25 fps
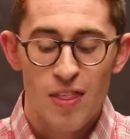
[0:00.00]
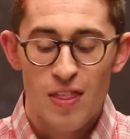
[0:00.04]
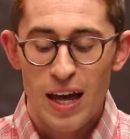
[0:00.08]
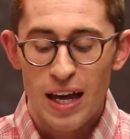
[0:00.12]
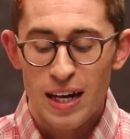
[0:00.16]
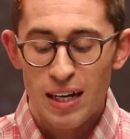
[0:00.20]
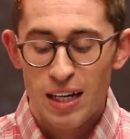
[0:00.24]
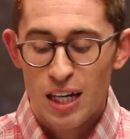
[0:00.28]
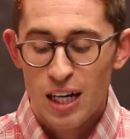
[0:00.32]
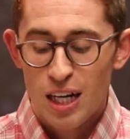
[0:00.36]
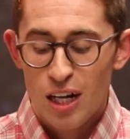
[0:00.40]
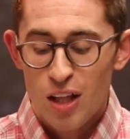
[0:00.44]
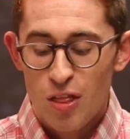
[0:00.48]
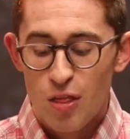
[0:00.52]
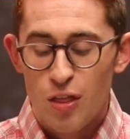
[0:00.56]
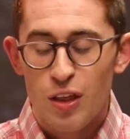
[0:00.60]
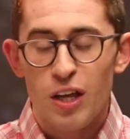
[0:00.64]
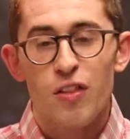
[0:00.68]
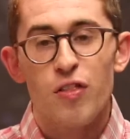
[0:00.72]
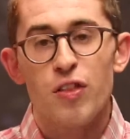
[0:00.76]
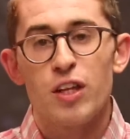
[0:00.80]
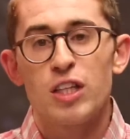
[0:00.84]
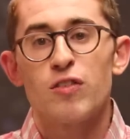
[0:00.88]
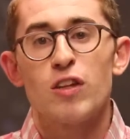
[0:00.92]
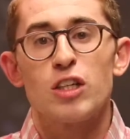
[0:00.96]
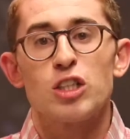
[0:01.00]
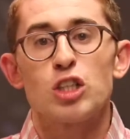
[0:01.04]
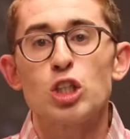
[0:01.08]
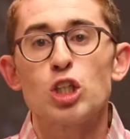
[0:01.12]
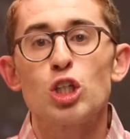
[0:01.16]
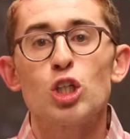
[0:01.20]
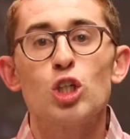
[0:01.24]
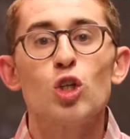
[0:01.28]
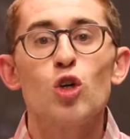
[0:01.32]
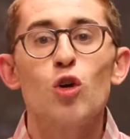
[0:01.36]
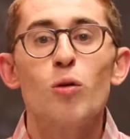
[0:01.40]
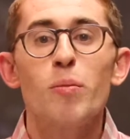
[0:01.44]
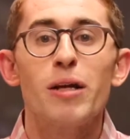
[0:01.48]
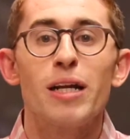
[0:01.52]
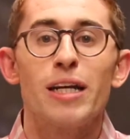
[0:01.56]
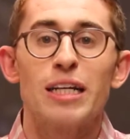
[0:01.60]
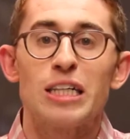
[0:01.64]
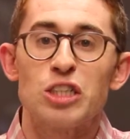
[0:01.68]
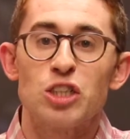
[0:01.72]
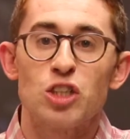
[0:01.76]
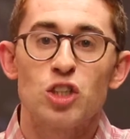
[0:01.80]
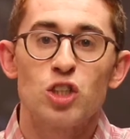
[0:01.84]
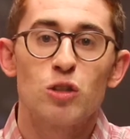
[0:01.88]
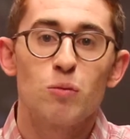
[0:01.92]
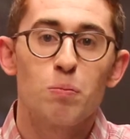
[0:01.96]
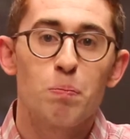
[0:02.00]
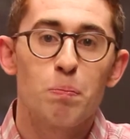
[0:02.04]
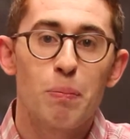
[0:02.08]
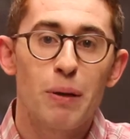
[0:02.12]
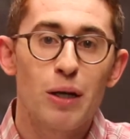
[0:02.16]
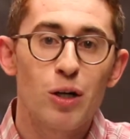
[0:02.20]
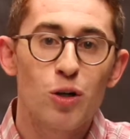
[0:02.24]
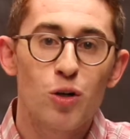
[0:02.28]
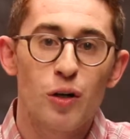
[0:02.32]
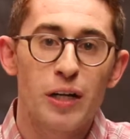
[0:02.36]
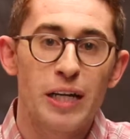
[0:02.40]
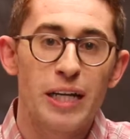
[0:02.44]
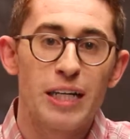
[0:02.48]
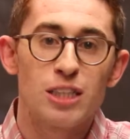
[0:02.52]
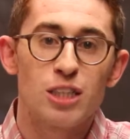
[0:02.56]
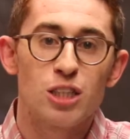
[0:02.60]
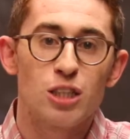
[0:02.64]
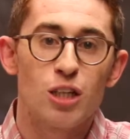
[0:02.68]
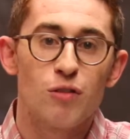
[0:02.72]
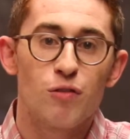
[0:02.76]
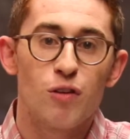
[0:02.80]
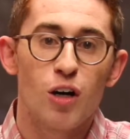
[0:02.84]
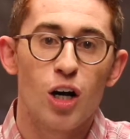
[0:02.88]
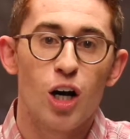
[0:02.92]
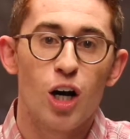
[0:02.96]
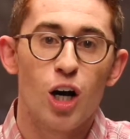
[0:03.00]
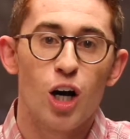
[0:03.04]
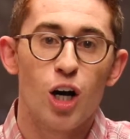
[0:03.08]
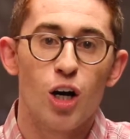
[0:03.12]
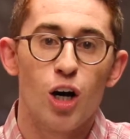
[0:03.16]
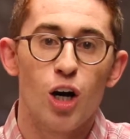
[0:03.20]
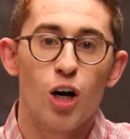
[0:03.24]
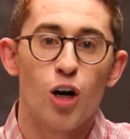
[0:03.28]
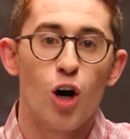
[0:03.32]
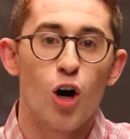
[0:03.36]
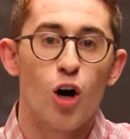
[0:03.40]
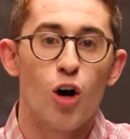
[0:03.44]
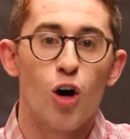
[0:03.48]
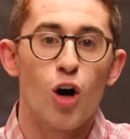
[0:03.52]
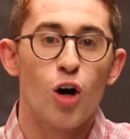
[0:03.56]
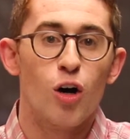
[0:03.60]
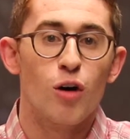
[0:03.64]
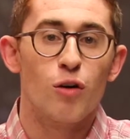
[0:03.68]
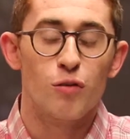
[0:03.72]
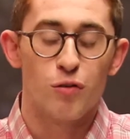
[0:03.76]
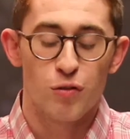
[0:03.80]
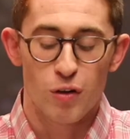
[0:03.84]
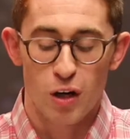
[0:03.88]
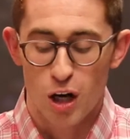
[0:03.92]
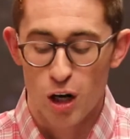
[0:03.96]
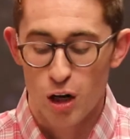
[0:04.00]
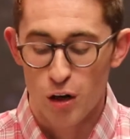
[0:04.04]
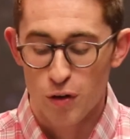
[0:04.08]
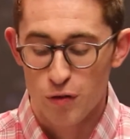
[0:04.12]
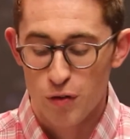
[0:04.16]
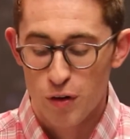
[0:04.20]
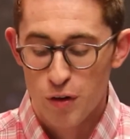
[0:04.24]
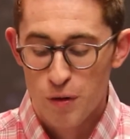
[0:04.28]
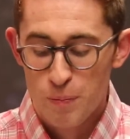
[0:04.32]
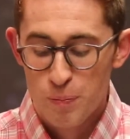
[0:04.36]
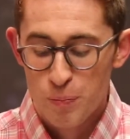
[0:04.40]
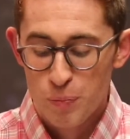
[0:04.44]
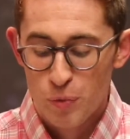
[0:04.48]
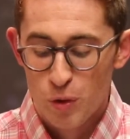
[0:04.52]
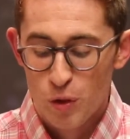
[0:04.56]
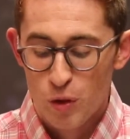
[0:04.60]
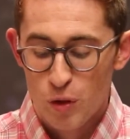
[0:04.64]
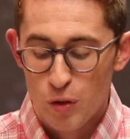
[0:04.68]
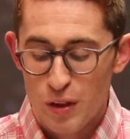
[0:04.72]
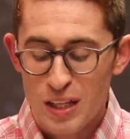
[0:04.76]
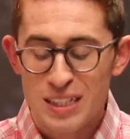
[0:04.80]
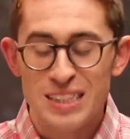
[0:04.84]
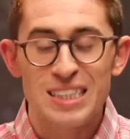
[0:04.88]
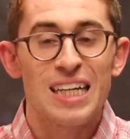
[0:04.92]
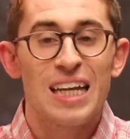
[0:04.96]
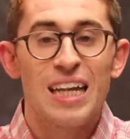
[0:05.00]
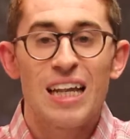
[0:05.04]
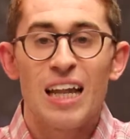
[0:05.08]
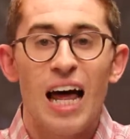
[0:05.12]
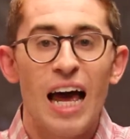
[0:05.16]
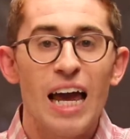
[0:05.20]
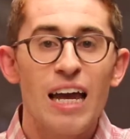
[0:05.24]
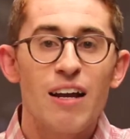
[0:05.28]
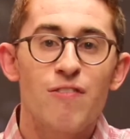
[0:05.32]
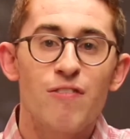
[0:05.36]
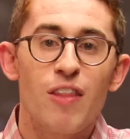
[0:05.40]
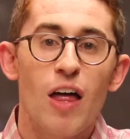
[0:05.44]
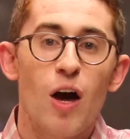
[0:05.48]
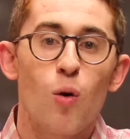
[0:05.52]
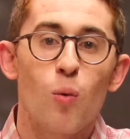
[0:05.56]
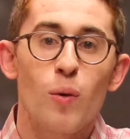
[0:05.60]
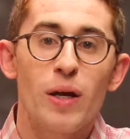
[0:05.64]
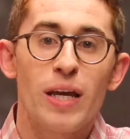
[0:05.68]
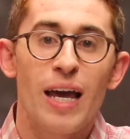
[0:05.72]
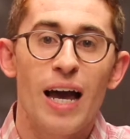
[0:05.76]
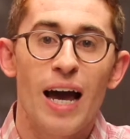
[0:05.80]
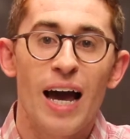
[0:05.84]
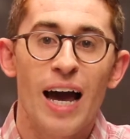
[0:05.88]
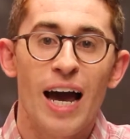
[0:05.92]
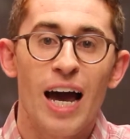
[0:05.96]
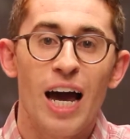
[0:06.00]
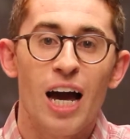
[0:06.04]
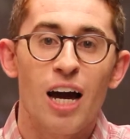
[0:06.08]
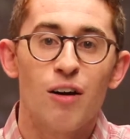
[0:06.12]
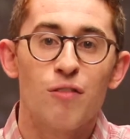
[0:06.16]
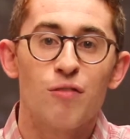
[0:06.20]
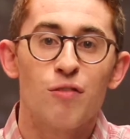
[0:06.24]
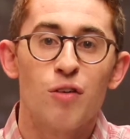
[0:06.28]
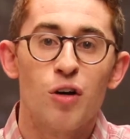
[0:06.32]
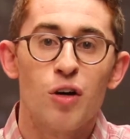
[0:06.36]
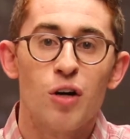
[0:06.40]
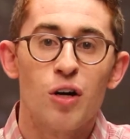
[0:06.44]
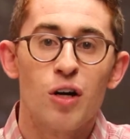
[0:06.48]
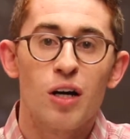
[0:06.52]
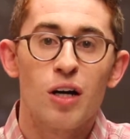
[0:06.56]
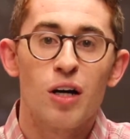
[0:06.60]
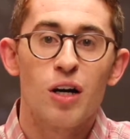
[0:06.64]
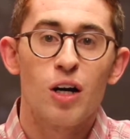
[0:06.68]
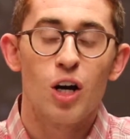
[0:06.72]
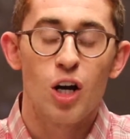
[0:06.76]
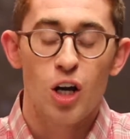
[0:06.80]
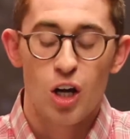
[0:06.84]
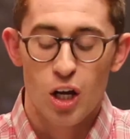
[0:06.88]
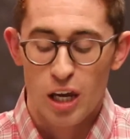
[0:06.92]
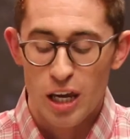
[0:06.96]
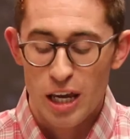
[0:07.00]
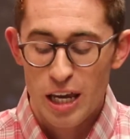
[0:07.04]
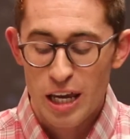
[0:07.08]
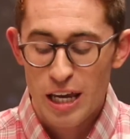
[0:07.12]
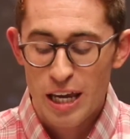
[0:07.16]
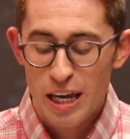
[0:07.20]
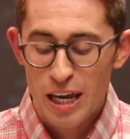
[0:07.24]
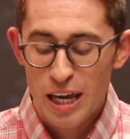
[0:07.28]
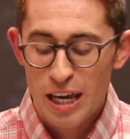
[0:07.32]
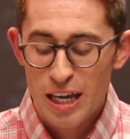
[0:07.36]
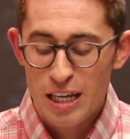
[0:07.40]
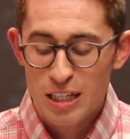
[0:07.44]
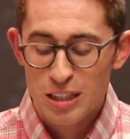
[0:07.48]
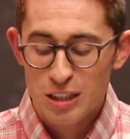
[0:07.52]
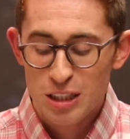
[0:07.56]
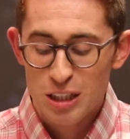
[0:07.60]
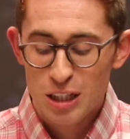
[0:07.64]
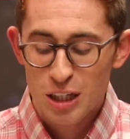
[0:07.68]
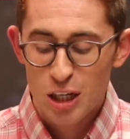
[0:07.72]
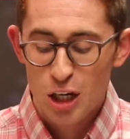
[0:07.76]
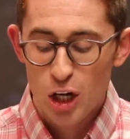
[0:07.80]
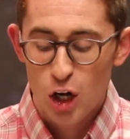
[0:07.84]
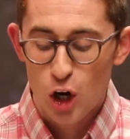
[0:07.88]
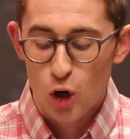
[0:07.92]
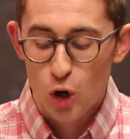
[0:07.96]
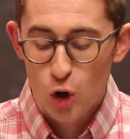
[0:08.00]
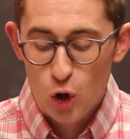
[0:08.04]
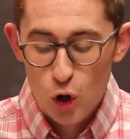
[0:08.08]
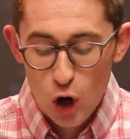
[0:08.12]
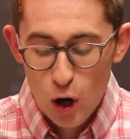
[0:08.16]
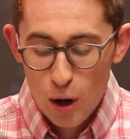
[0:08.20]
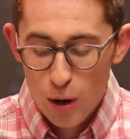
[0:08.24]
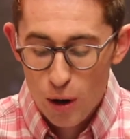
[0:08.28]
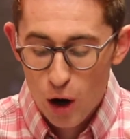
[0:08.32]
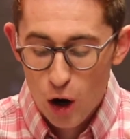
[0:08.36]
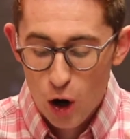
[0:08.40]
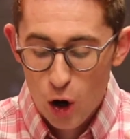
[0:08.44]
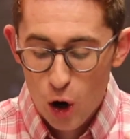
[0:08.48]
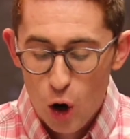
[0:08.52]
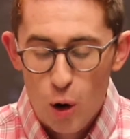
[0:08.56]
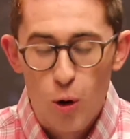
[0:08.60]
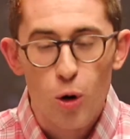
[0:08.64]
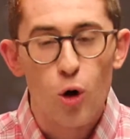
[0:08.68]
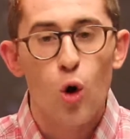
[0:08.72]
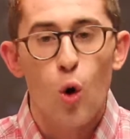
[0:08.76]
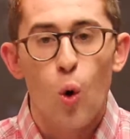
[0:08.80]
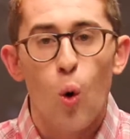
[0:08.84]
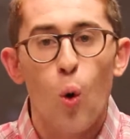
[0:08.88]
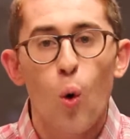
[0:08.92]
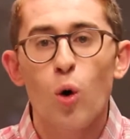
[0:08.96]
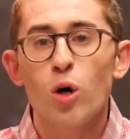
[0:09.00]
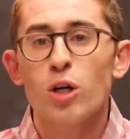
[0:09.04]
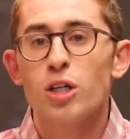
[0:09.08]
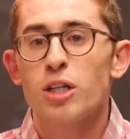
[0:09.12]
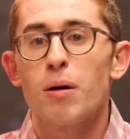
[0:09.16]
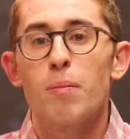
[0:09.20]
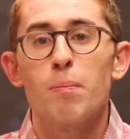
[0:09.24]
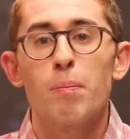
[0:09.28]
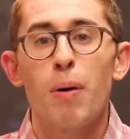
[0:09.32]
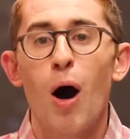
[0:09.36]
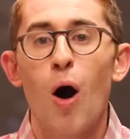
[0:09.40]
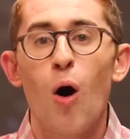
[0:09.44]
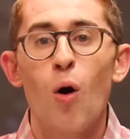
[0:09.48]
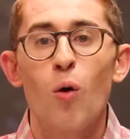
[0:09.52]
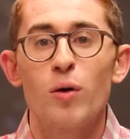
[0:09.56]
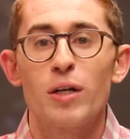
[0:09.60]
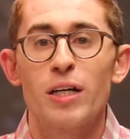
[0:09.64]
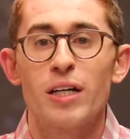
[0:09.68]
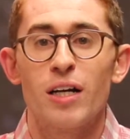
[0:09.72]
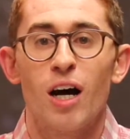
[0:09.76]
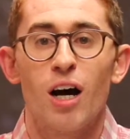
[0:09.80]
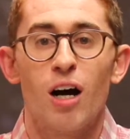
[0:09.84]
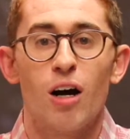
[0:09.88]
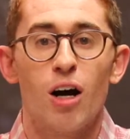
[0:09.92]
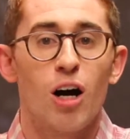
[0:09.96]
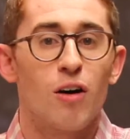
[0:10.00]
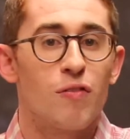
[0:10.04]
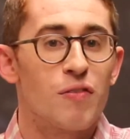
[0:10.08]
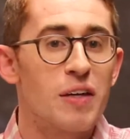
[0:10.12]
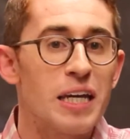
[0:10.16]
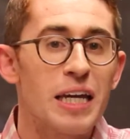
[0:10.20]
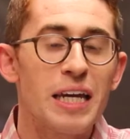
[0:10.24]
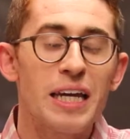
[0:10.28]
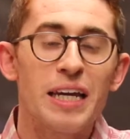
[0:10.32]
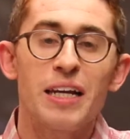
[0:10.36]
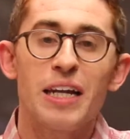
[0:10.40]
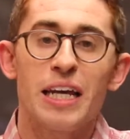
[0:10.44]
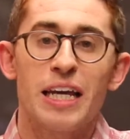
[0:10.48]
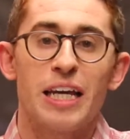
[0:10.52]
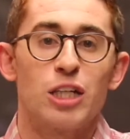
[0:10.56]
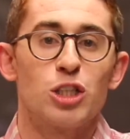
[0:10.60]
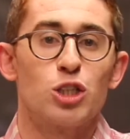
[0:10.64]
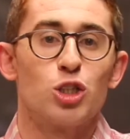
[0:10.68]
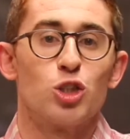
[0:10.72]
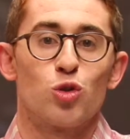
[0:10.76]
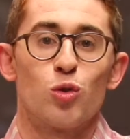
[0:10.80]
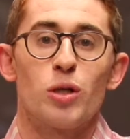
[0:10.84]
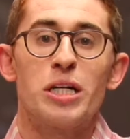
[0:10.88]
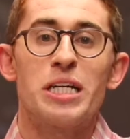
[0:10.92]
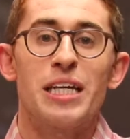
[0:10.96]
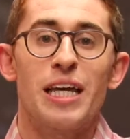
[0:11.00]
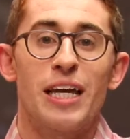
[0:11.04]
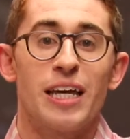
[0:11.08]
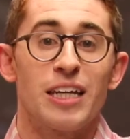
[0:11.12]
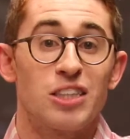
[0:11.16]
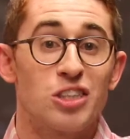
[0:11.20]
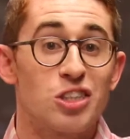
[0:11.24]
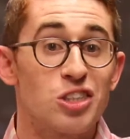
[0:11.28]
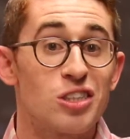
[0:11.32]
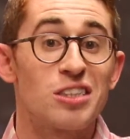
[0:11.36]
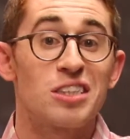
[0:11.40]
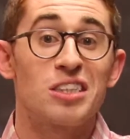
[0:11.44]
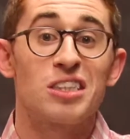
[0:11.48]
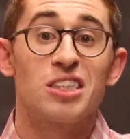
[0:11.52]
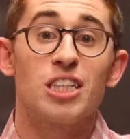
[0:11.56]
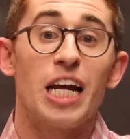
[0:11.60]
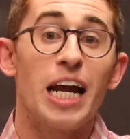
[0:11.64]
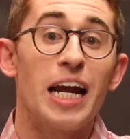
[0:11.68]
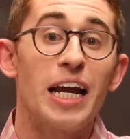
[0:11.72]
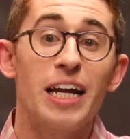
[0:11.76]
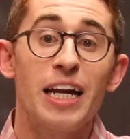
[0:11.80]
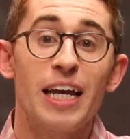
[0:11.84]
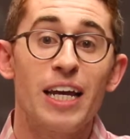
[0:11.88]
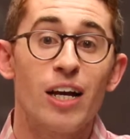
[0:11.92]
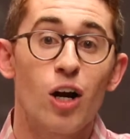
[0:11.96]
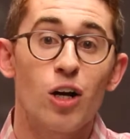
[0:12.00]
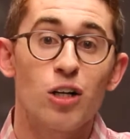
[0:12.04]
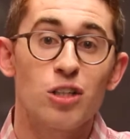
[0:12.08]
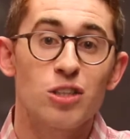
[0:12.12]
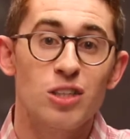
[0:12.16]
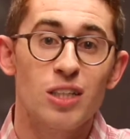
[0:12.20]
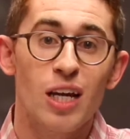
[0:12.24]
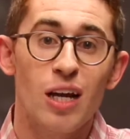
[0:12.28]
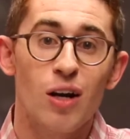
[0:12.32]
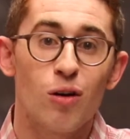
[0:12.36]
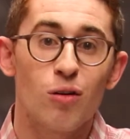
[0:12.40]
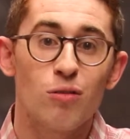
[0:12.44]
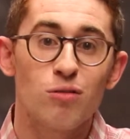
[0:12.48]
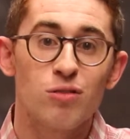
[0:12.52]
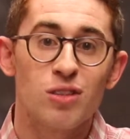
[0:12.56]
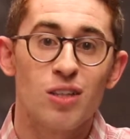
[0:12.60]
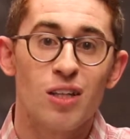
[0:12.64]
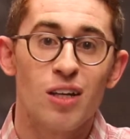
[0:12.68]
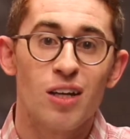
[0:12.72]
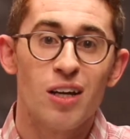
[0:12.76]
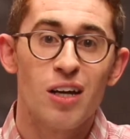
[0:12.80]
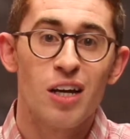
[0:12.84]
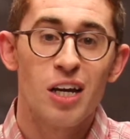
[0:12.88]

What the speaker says: That this human experience of this life that we have is a core component of eating and drinking and sustaining ourselves.